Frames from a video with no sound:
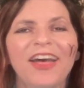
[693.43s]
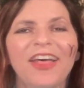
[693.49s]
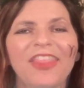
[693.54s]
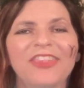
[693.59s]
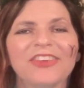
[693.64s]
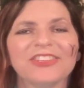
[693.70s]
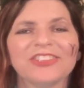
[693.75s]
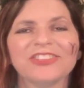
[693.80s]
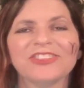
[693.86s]

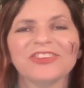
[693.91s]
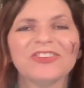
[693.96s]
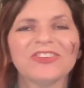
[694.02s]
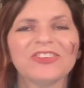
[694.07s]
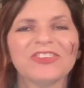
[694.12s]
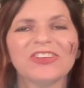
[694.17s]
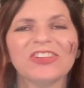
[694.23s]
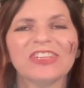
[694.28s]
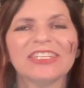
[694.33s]
The
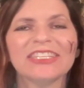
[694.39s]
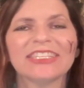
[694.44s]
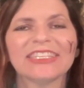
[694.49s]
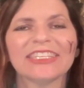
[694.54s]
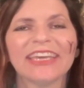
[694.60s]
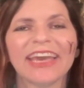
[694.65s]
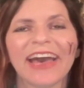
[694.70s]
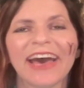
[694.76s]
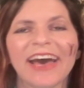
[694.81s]
circle is
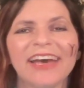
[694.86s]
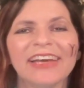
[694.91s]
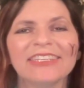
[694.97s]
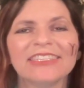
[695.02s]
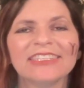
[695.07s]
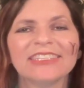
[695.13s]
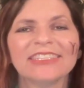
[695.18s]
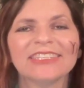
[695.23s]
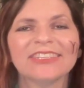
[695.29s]

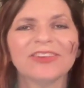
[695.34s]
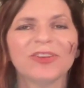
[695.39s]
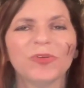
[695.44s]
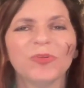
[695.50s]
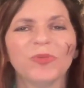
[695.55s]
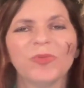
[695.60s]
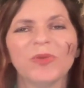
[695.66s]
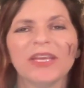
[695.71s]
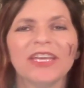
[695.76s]
cast.
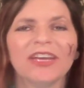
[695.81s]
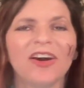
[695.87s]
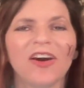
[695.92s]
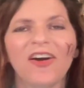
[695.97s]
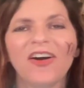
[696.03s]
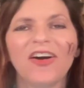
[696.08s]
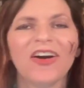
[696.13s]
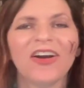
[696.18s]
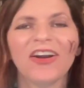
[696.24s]
We
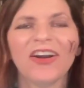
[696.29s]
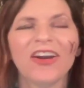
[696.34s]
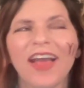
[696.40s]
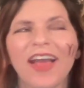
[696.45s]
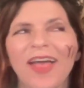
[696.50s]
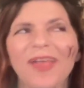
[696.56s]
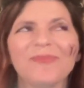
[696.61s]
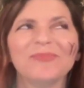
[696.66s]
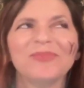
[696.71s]
are
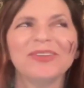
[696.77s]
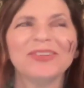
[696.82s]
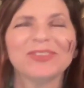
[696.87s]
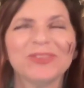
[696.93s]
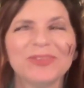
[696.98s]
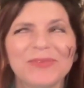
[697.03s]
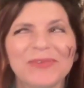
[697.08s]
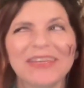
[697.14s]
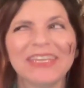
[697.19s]

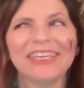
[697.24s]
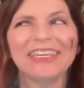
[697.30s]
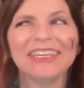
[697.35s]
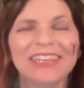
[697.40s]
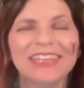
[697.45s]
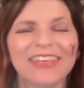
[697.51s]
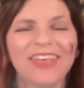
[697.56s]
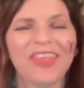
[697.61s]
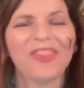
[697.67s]

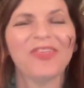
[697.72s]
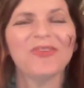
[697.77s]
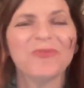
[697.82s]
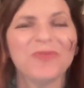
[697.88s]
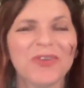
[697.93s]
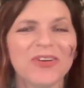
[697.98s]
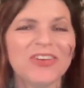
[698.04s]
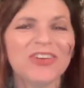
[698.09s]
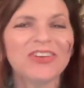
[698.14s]
between the
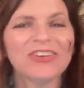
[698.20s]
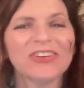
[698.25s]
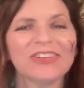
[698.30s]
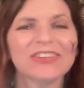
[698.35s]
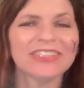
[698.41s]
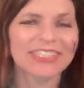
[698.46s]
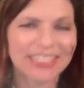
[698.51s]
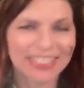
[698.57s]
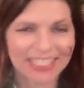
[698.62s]

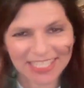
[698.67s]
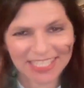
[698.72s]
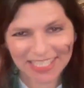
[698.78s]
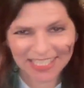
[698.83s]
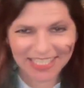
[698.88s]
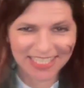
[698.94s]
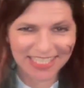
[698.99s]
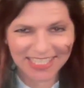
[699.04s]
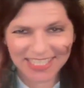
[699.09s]

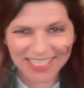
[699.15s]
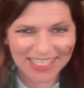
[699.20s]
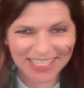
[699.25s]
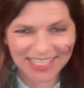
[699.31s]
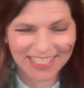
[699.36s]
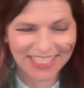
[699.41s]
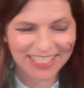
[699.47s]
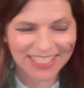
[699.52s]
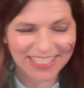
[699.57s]

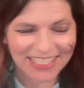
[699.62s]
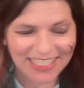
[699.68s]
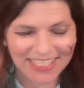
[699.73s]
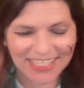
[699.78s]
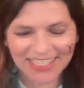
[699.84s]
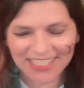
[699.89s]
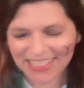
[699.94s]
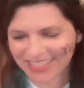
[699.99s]
worlds.